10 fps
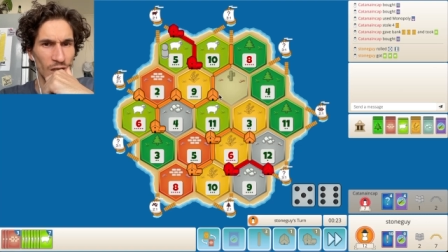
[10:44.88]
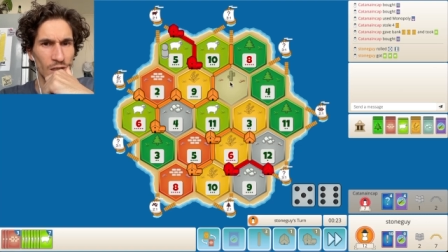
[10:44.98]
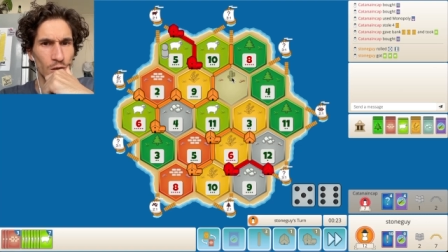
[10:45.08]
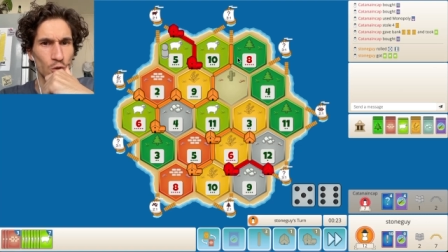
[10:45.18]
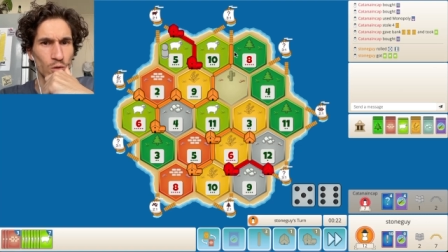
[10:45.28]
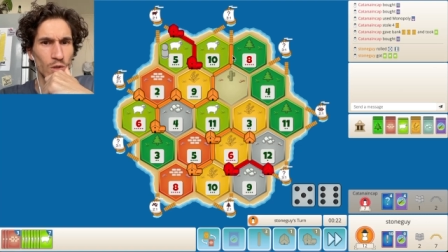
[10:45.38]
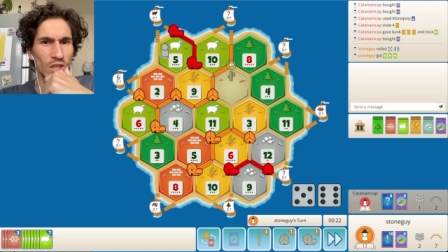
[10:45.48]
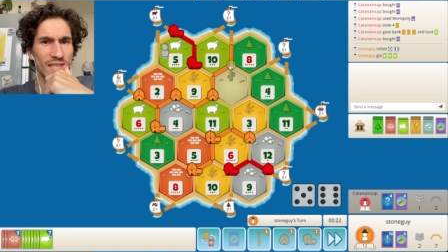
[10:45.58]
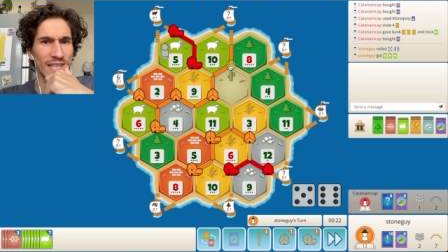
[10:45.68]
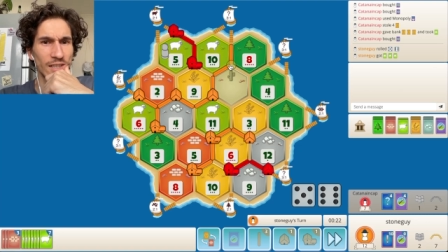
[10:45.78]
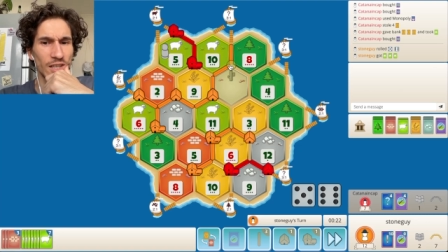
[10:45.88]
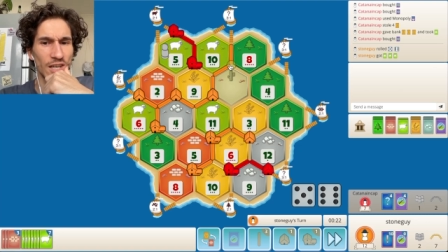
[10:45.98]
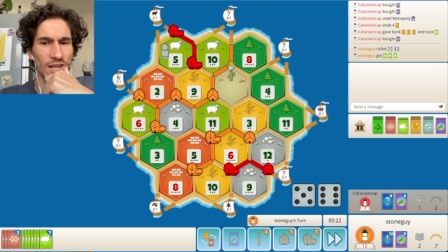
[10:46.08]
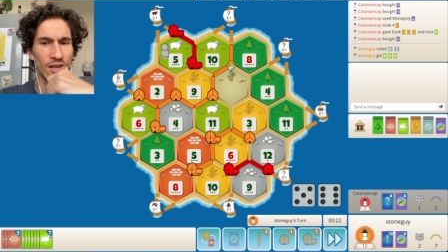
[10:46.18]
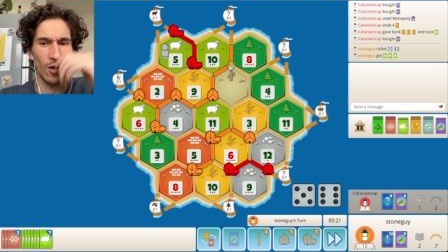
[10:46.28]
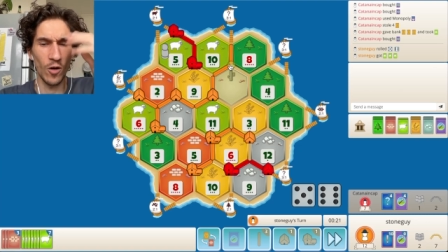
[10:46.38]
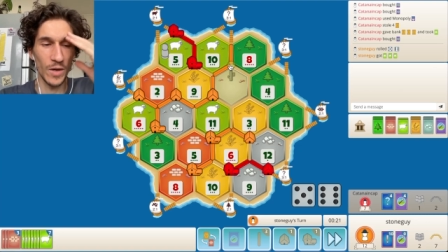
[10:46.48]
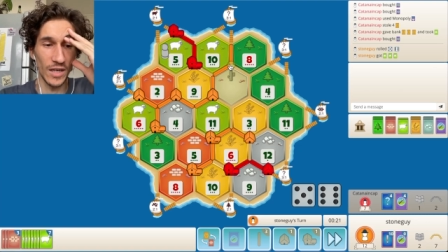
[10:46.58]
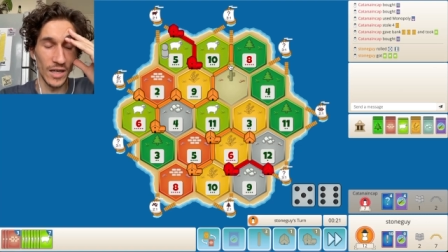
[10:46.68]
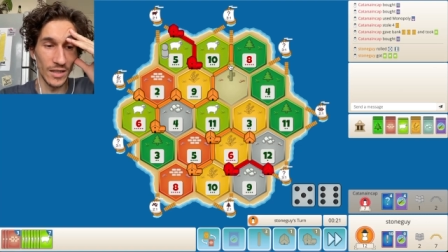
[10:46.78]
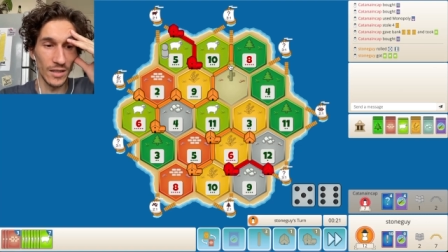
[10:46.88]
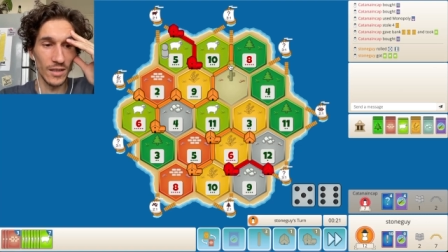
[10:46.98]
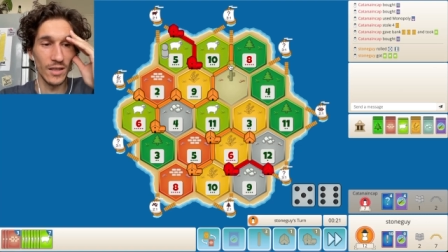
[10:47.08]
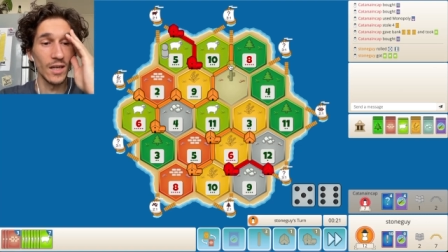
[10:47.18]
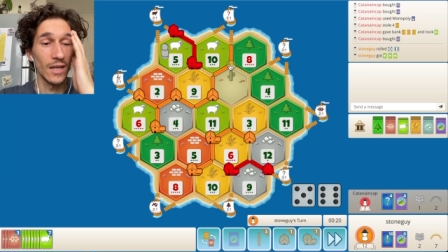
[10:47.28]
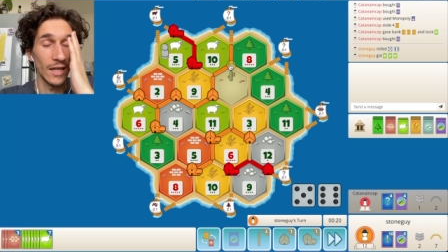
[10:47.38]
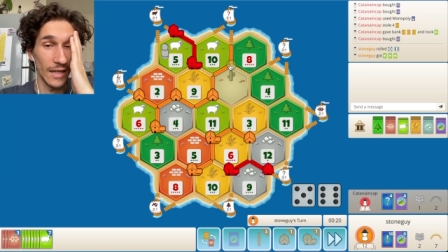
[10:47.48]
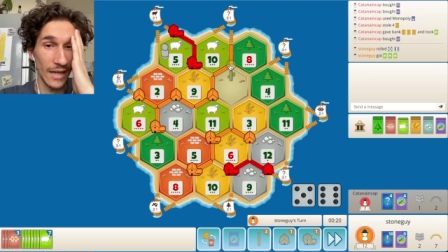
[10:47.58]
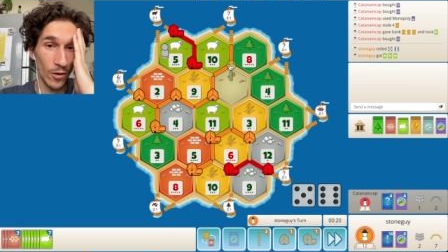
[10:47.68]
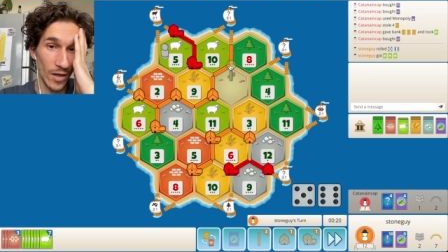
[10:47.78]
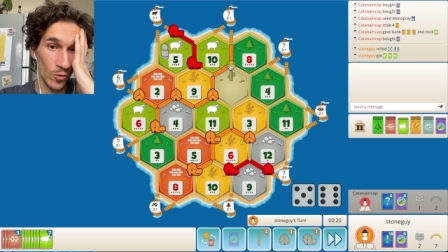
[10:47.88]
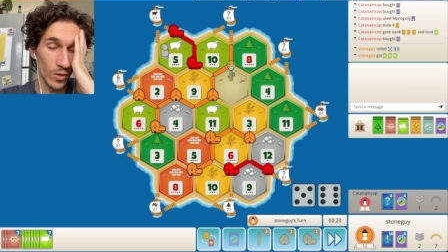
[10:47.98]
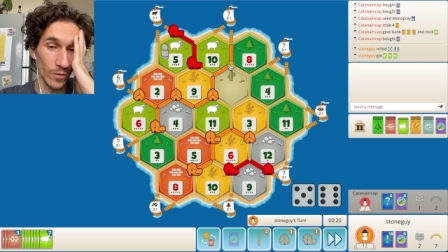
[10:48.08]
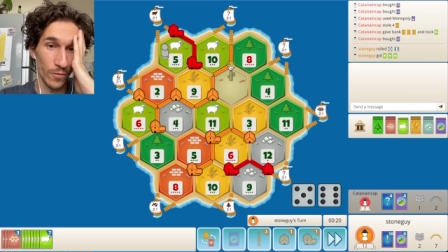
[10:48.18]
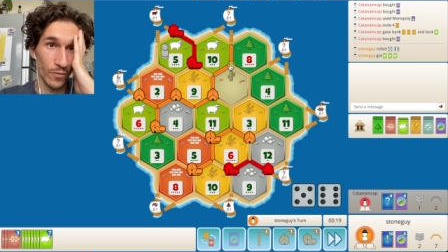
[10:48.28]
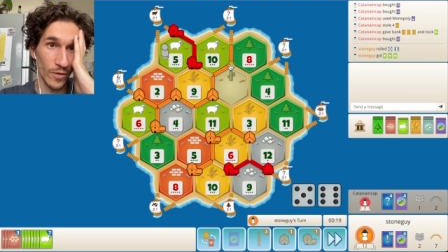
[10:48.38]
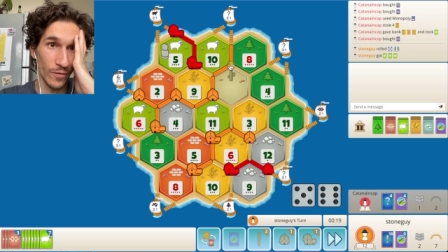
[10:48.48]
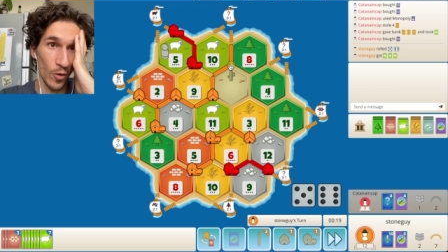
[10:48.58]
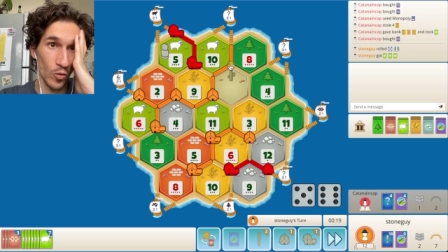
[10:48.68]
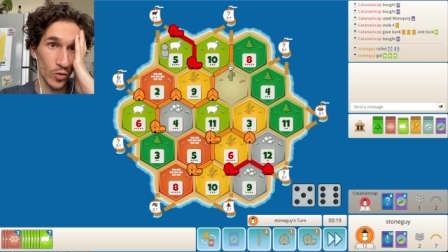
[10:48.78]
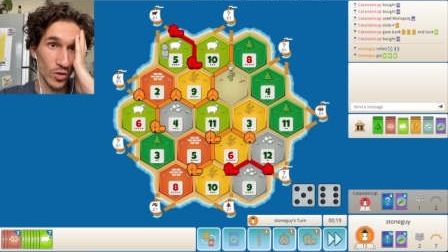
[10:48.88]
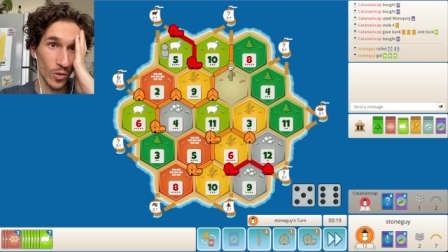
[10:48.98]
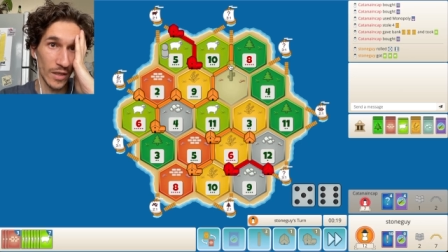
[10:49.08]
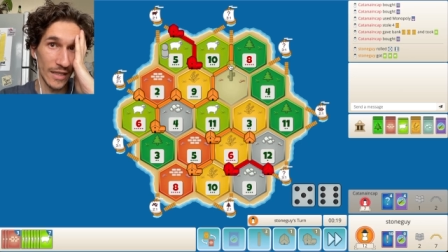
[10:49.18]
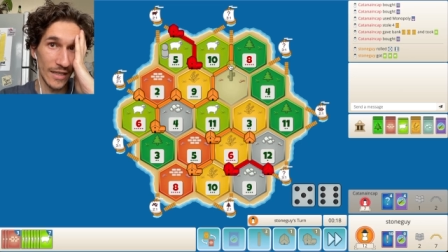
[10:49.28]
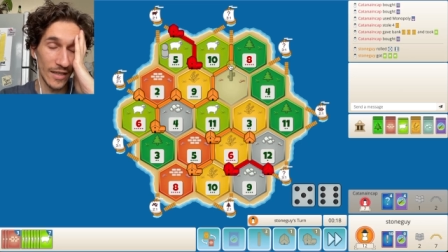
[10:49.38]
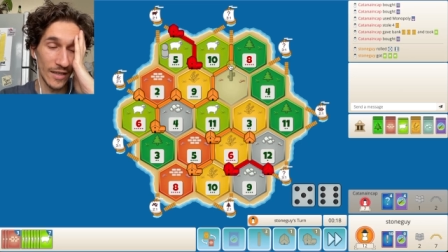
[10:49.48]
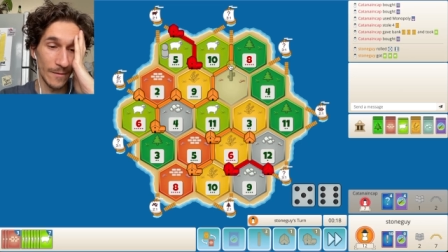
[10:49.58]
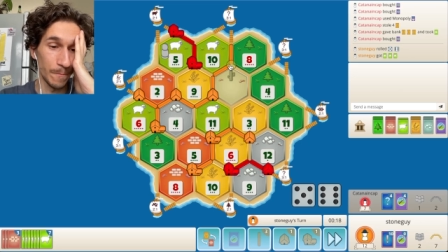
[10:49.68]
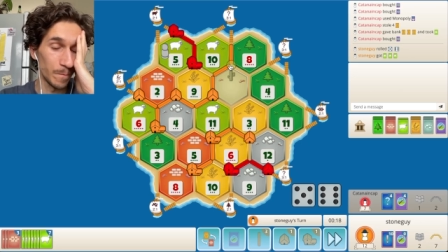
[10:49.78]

Should we just settle here? Oh my god. And now I could have focused on, uh,